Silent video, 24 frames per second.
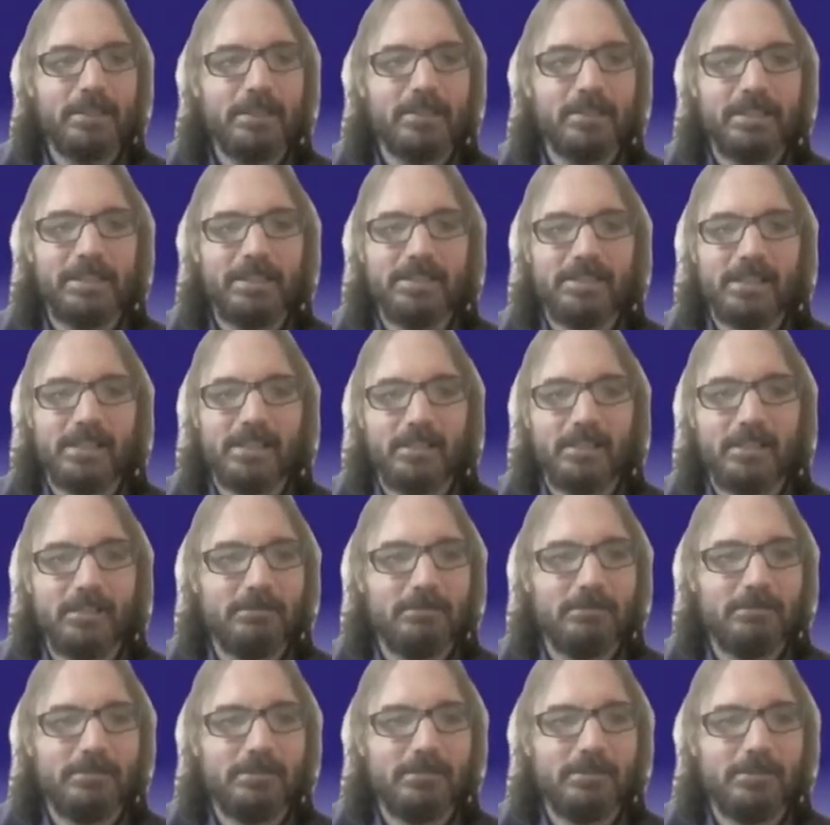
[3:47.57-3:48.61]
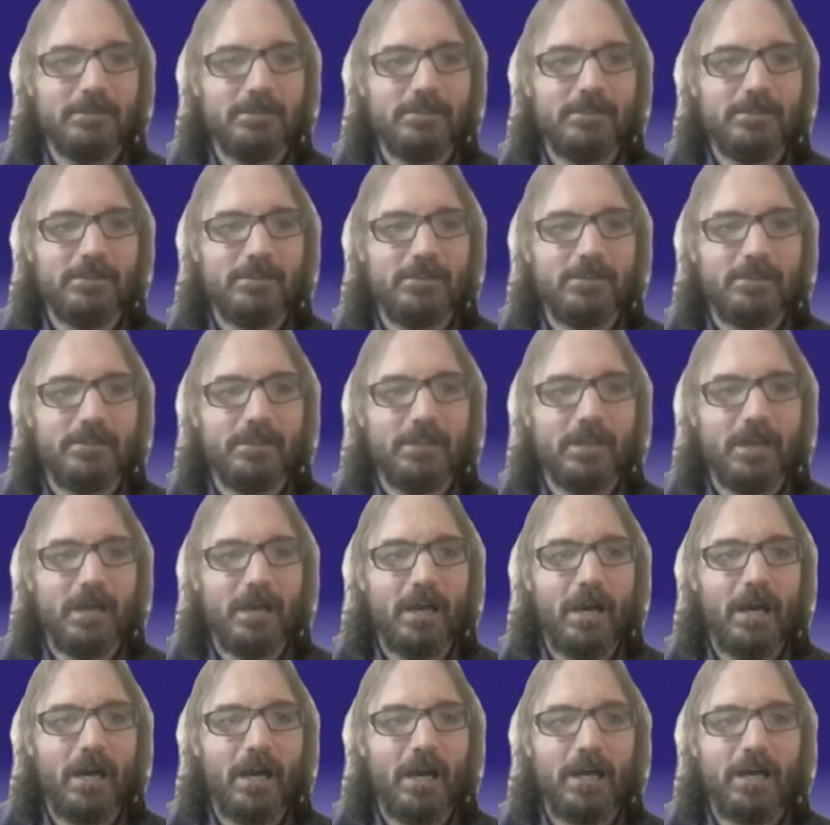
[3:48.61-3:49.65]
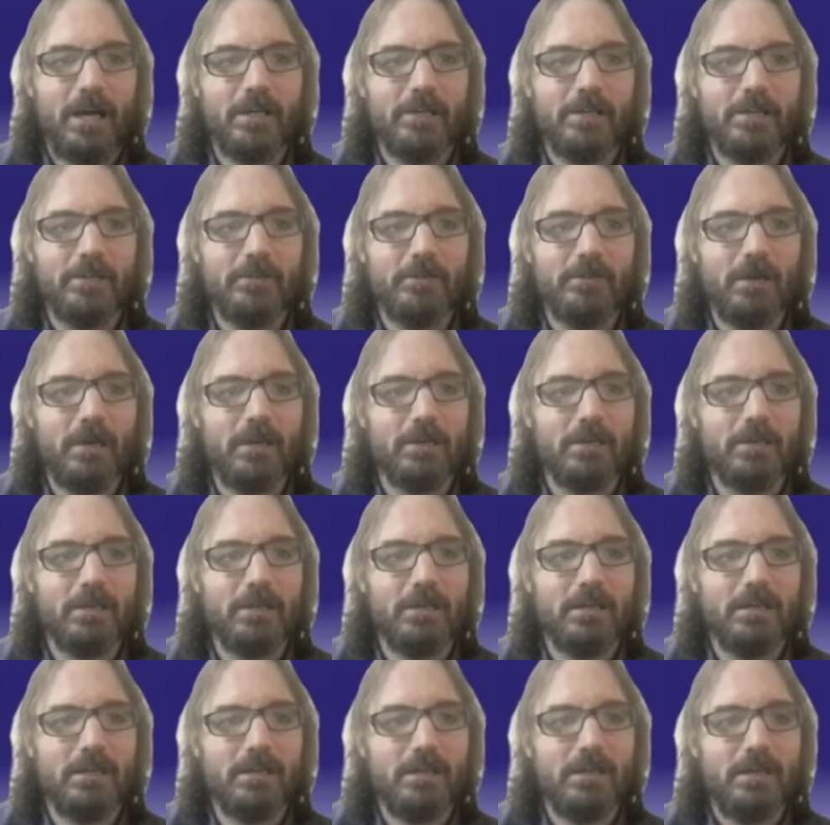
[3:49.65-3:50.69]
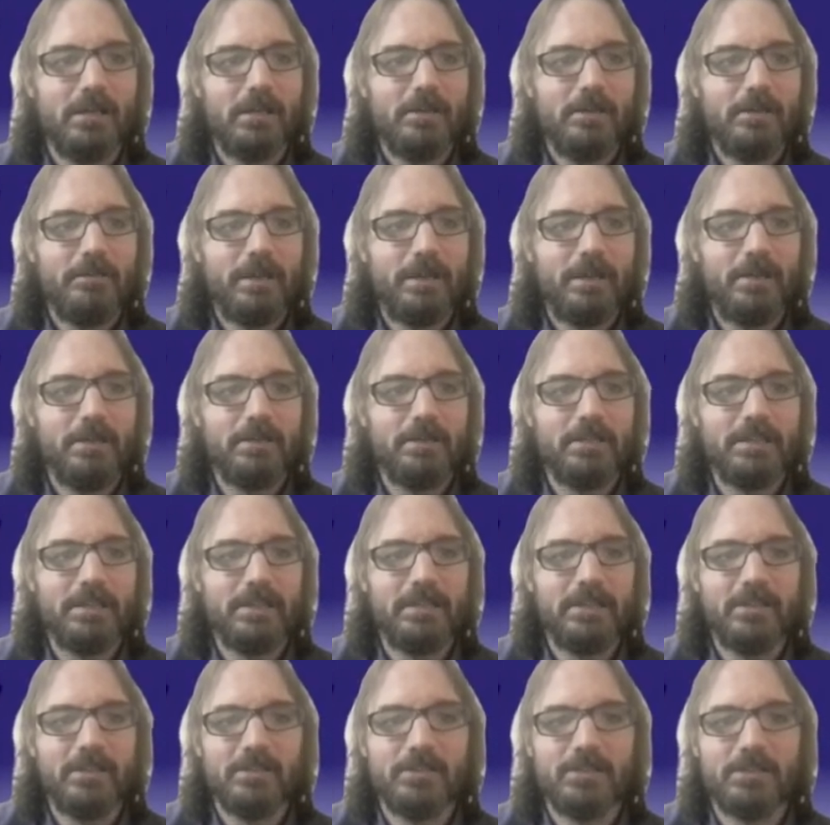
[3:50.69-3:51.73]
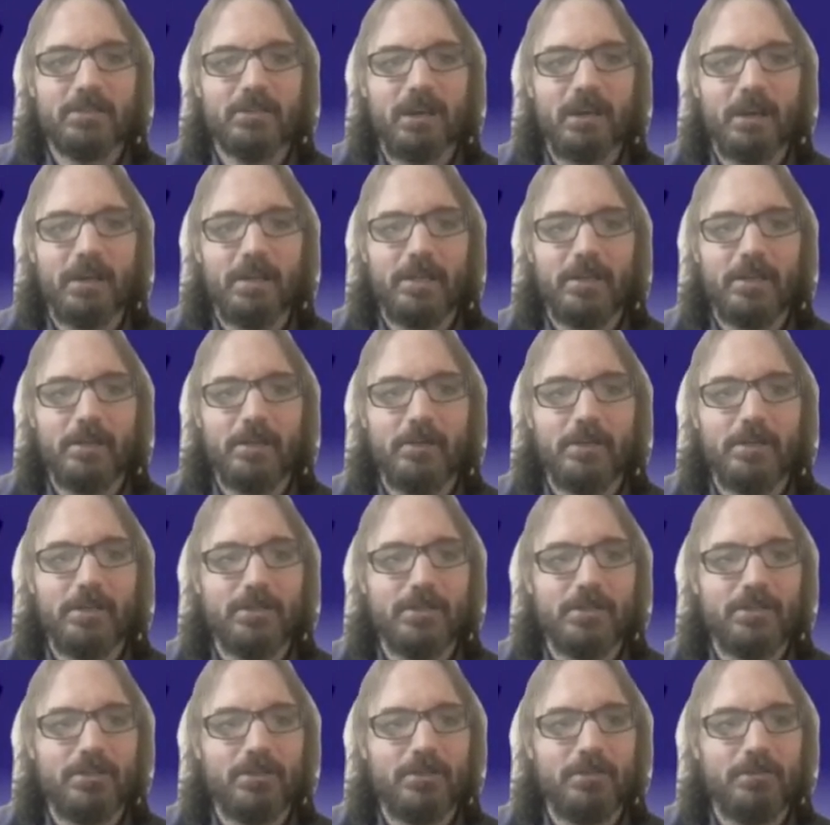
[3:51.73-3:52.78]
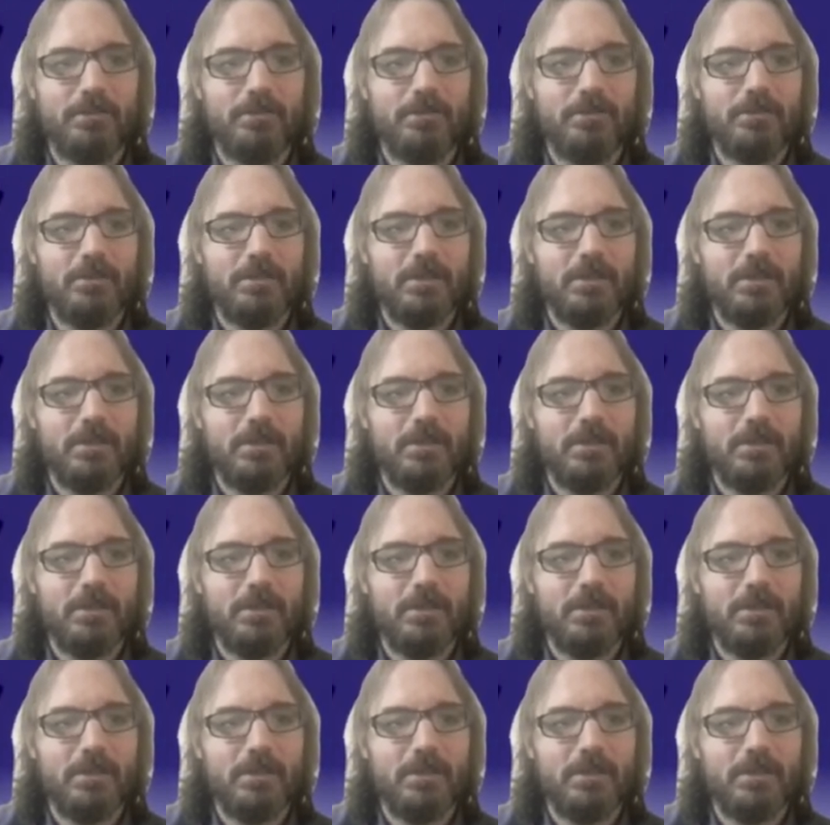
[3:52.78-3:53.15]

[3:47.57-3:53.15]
Lisa, well, apparently there's an audio issue.